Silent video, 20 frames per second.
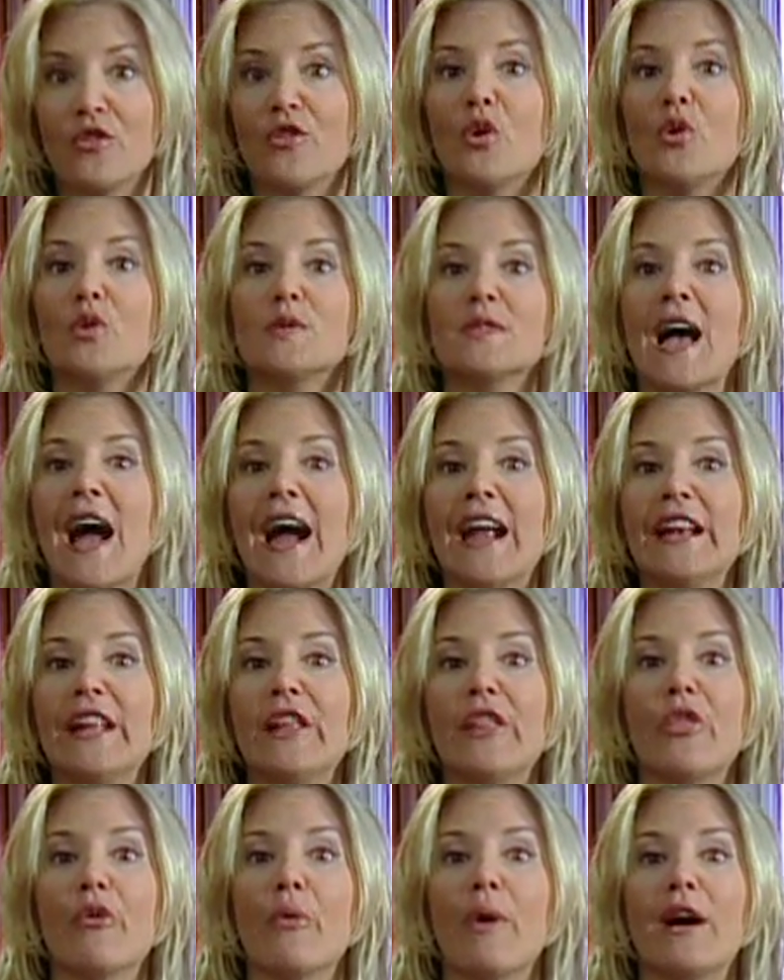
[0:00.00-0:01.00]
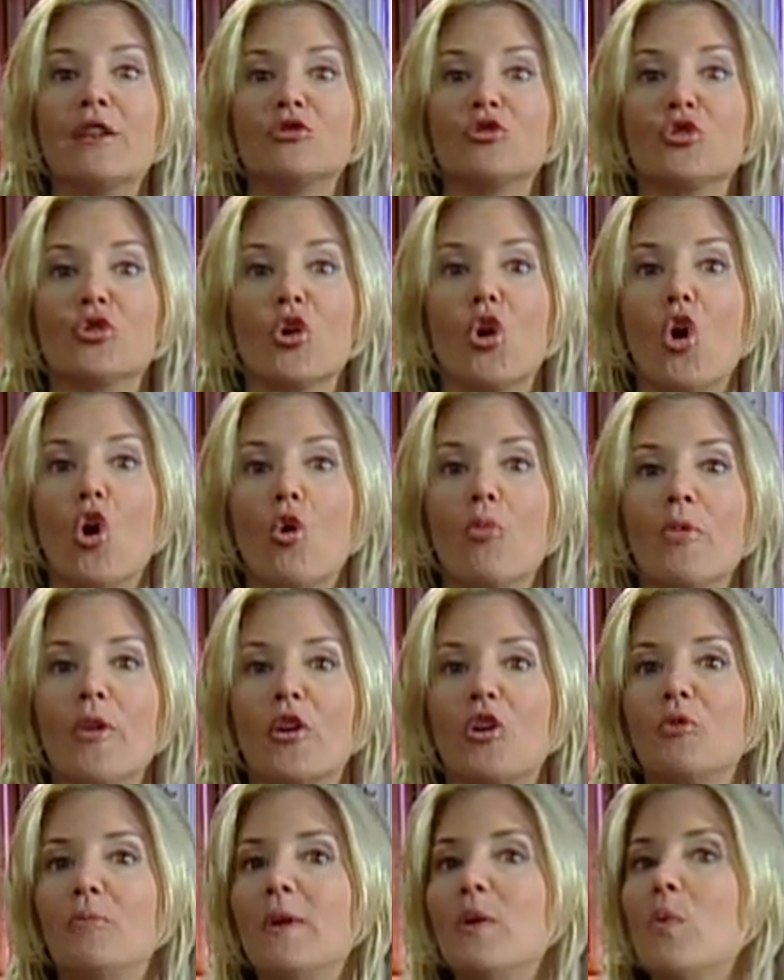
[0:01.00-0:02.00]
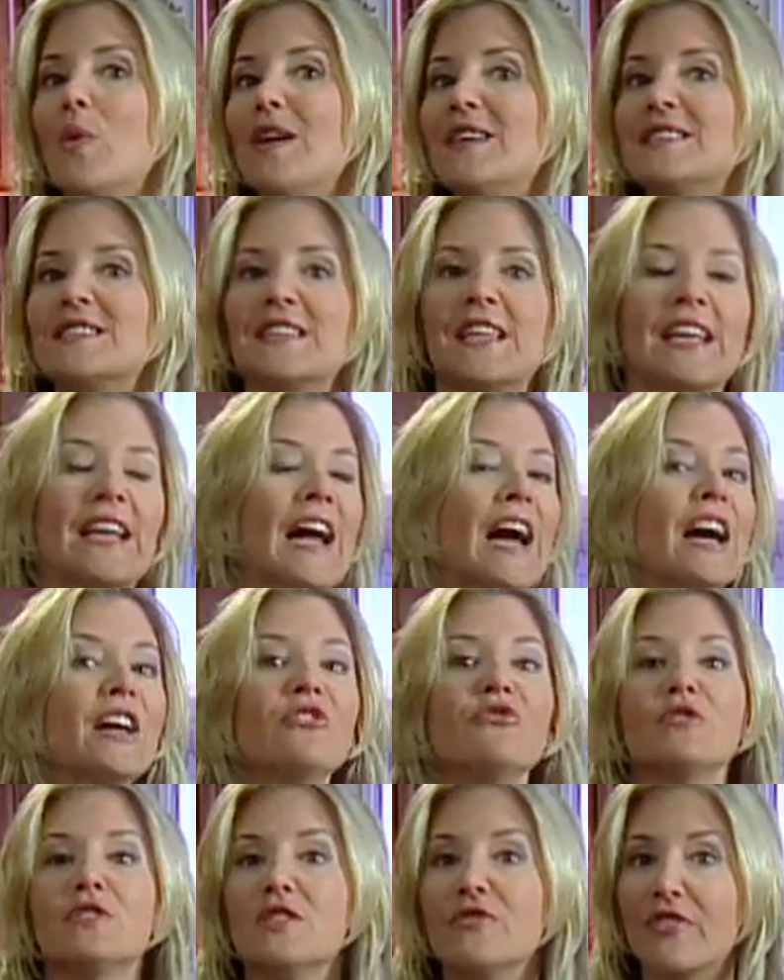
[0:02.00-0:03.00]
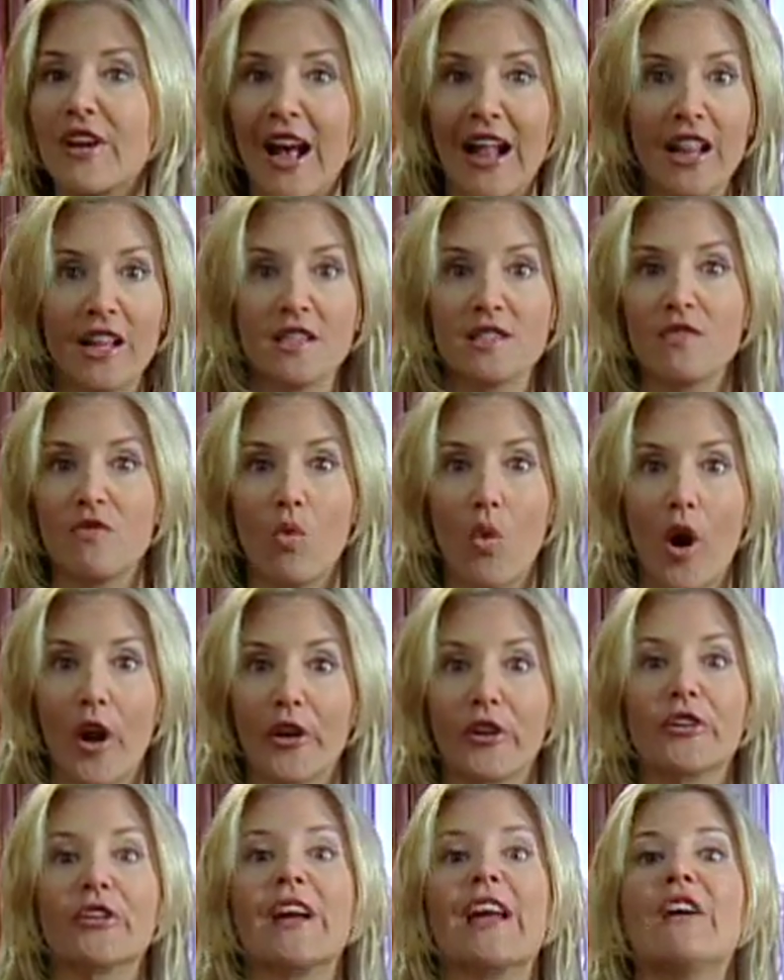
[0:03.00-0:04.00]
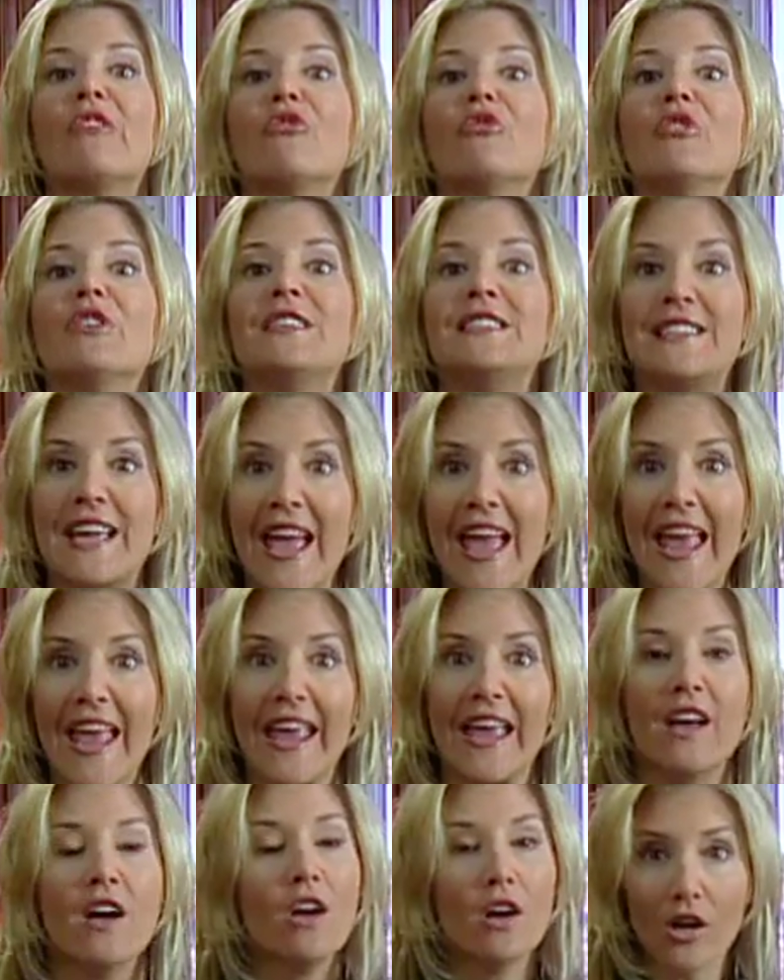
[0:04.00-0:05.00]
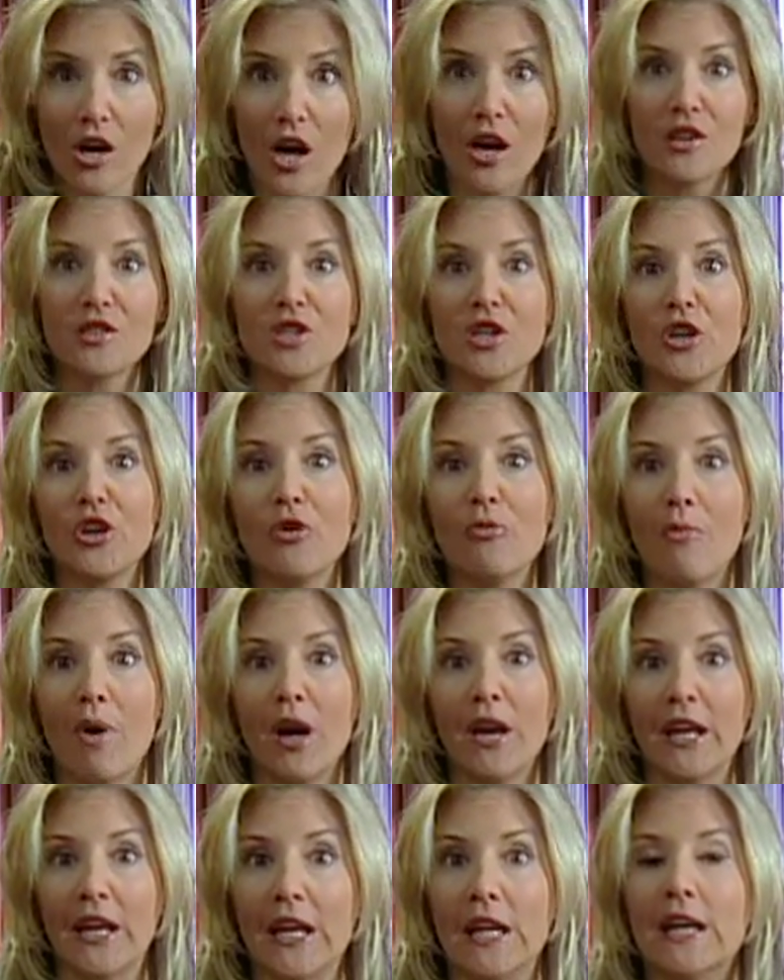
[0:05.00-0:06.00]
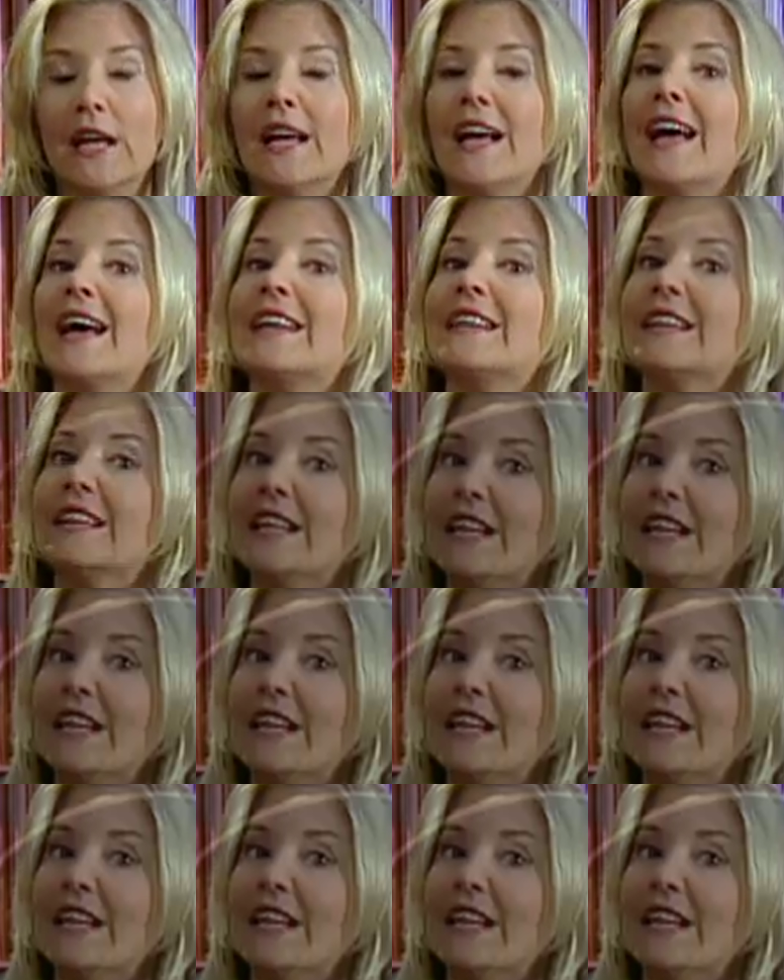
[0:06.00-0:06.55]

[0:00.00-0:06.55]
those hiding throughout your home that could be wasting hundreds of gallons of water every day, costing you money, and